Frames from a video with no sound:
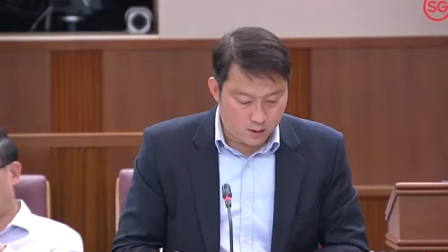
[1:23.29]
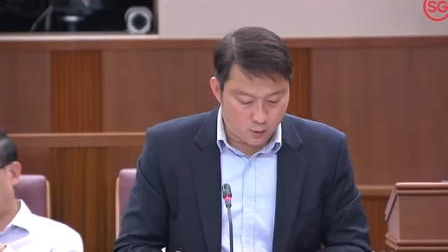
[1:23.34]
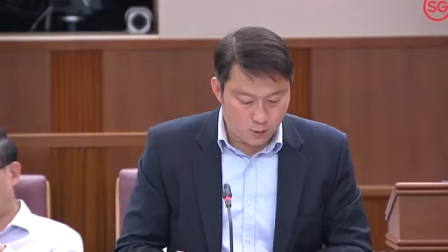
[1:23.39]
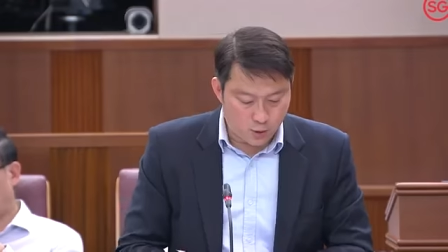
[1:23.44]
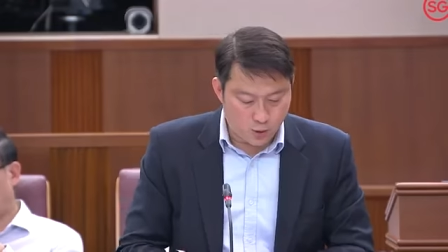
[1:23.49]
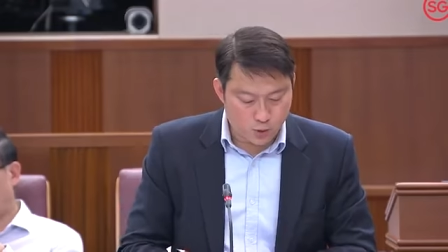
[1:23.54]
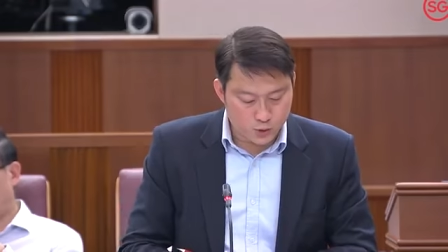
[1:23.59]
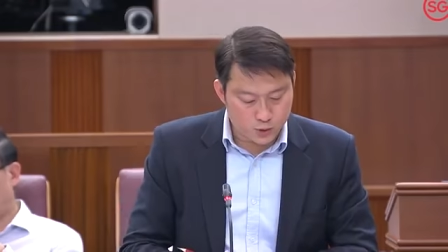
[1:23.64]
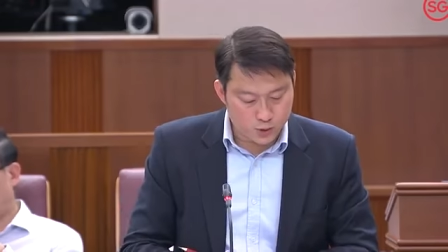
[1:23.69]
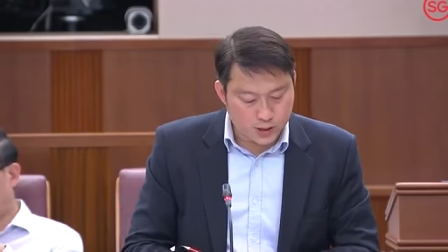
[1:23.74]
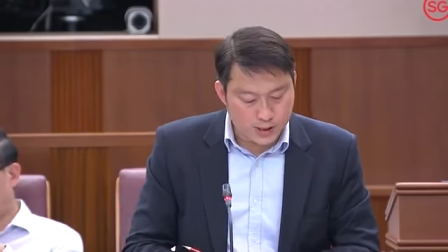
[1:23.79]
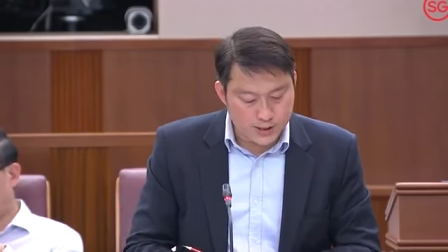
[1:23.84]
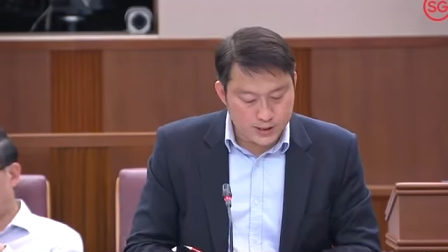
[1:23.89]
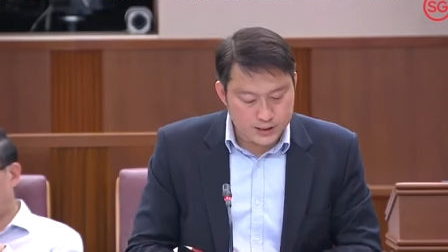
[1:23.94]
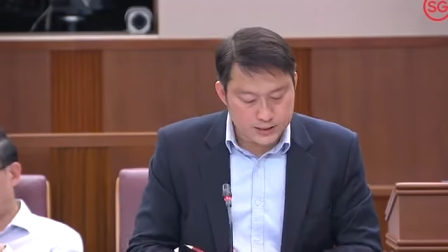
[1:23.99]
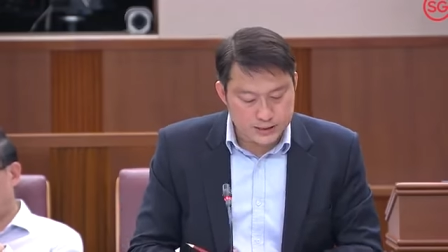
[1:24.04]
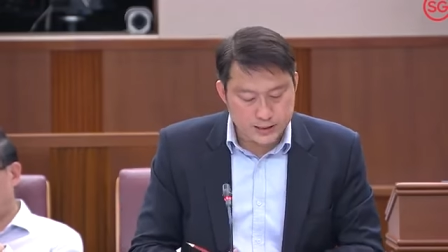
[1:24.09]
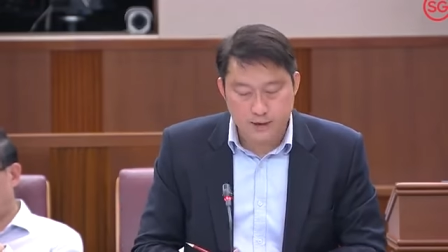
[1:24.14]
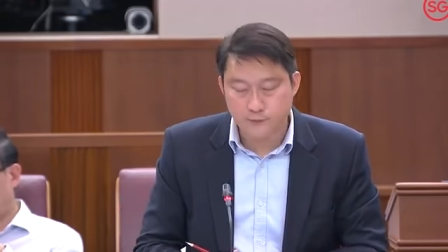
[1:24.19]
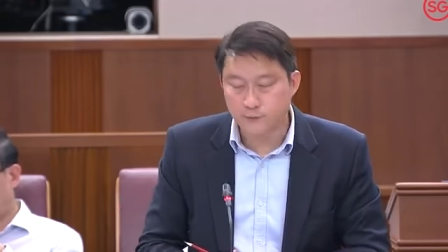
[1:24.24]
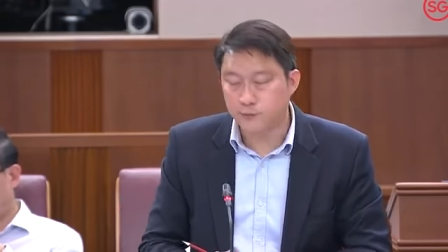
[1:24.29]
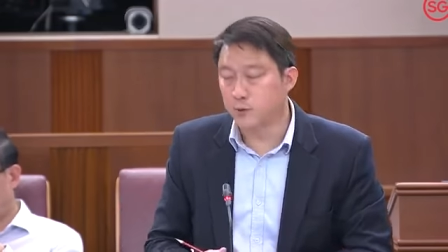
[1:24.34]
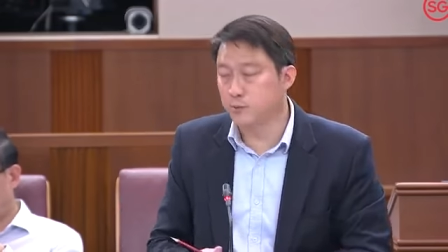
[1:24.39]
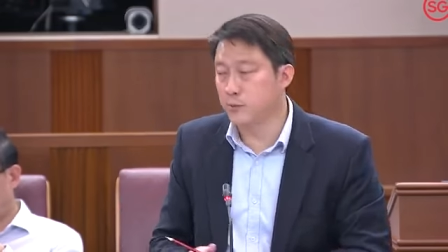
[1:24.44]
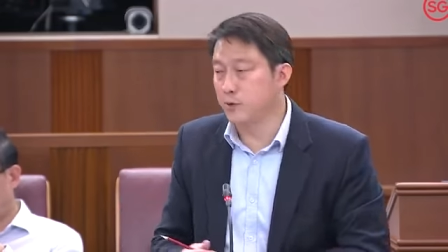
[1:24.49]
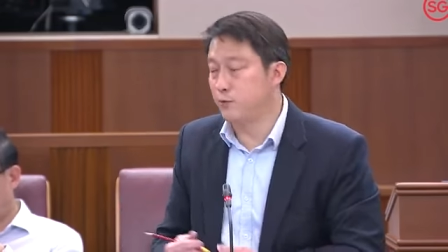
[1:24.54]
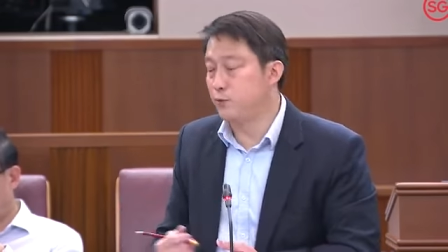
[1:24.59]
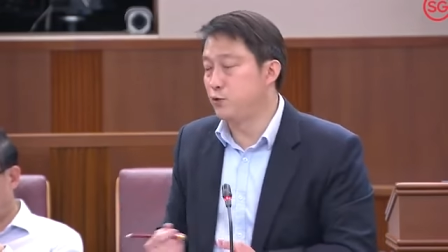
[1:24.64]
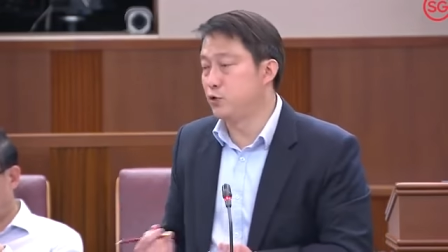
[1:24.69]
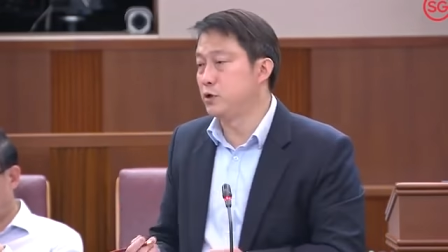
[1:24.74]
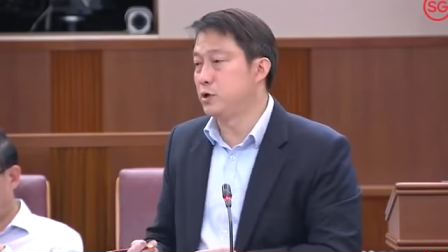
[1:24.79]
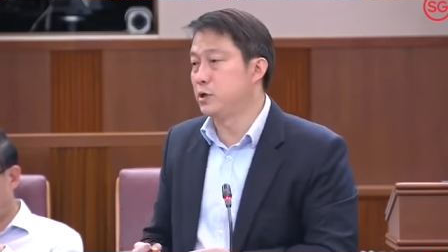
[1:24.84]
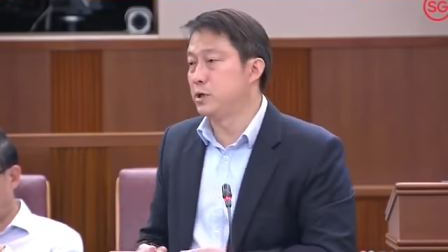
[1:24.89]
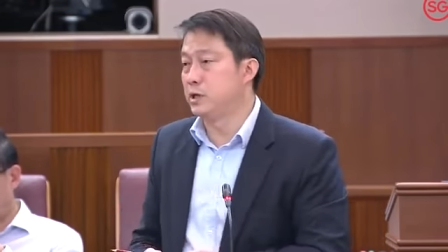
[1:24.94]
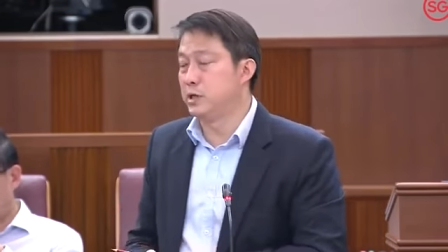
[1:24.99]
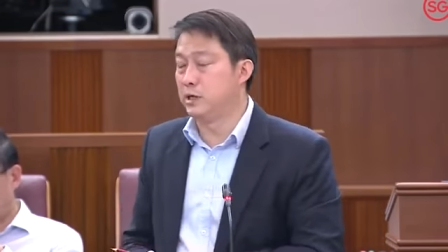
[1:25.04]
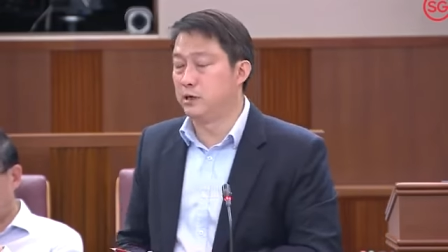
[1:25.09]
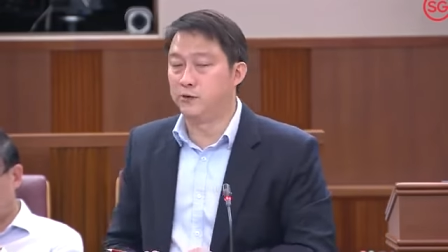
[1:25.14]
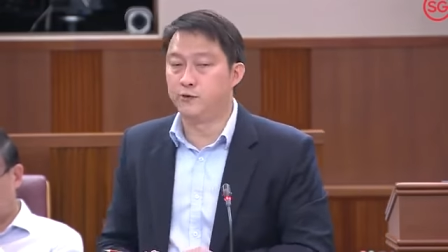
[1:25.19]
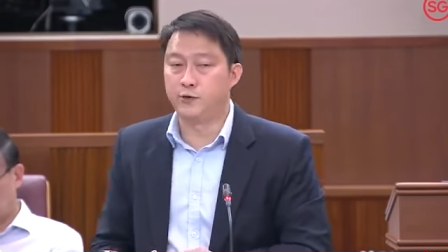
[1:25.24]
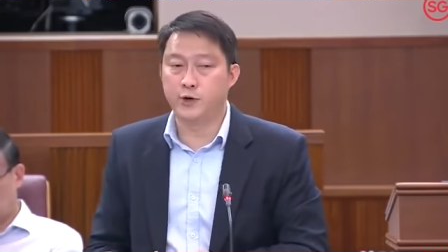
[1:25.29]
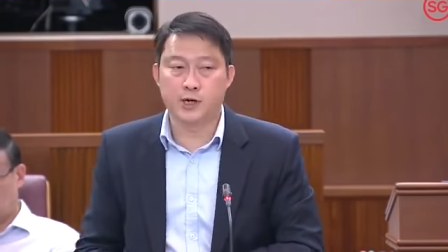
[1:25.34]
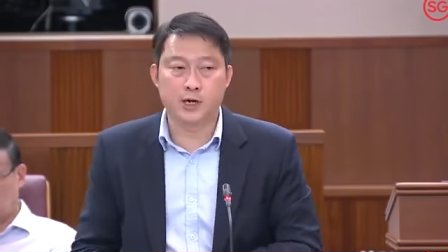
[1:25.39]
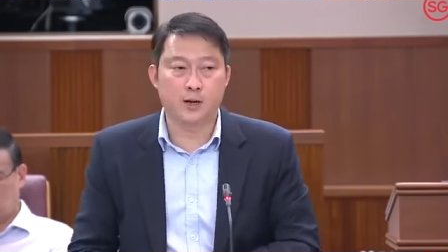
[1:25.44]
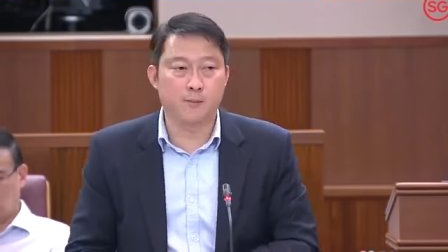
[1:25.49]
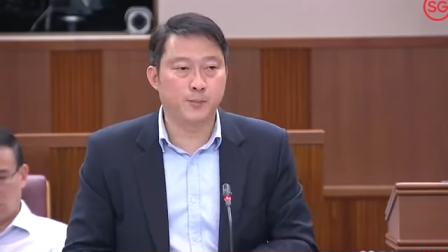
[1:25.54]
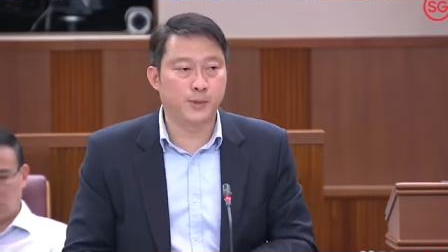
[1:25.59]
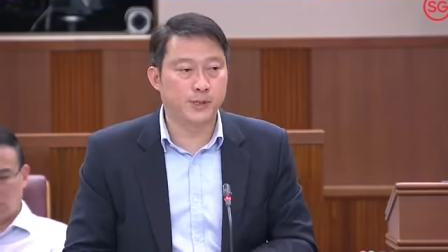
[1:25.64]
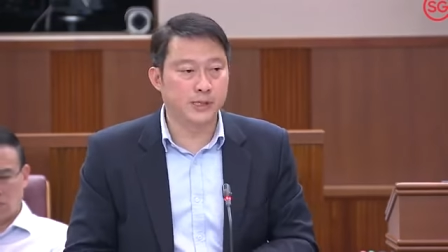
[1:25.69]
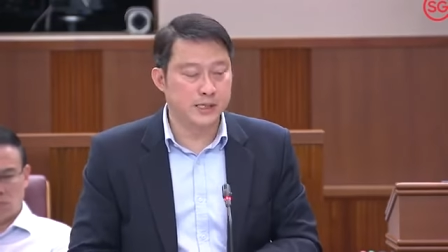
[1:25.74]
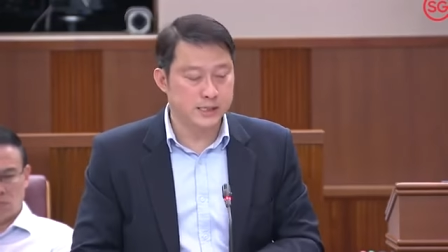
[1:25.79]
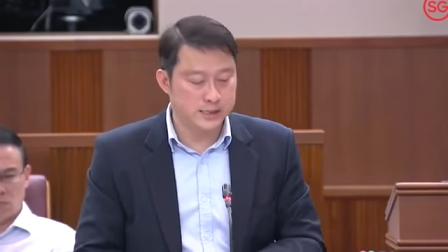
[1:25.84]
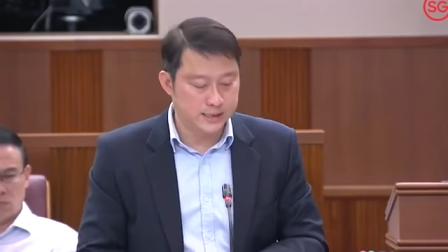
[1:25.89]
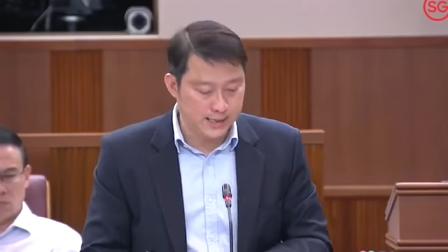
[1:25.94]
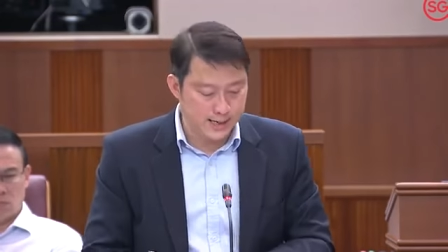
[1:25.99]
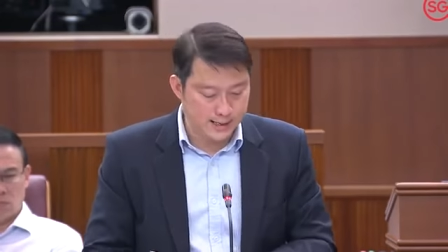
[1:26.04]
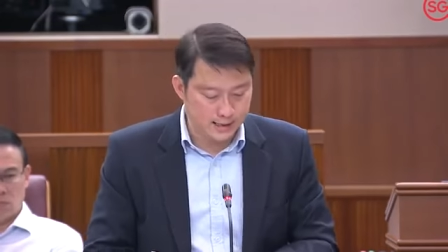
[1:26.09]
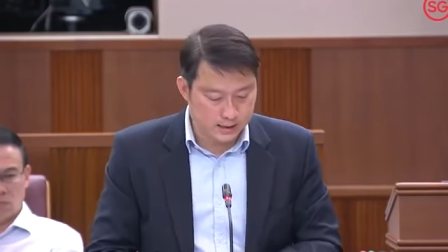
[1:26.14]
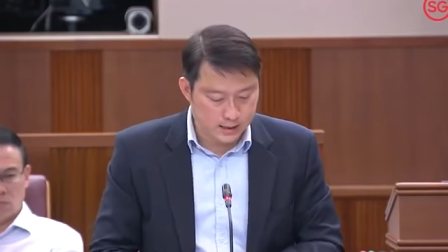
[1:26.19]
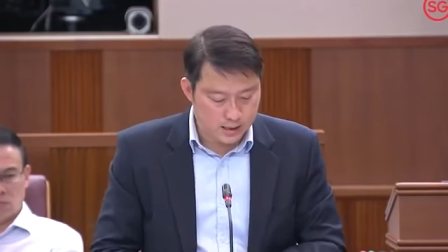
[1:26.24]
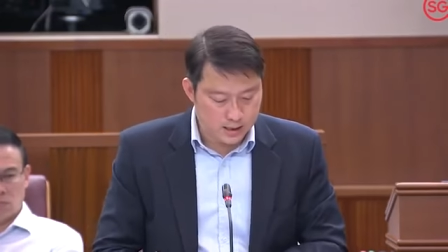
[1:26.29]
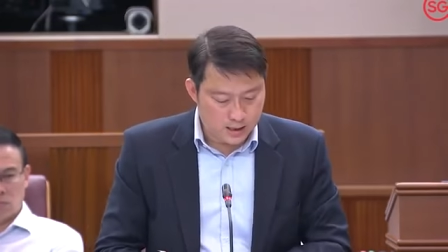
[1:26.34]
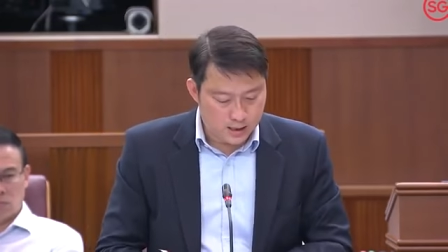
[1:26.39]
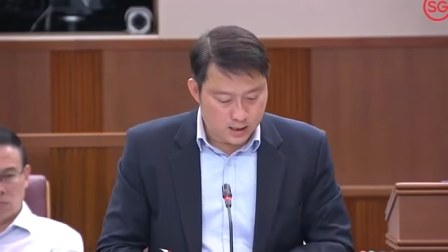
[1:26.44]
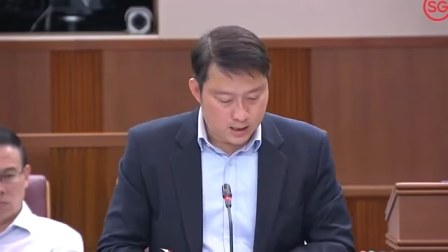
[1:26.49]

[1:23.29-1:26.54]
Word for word: we also understand from the food delivery companies that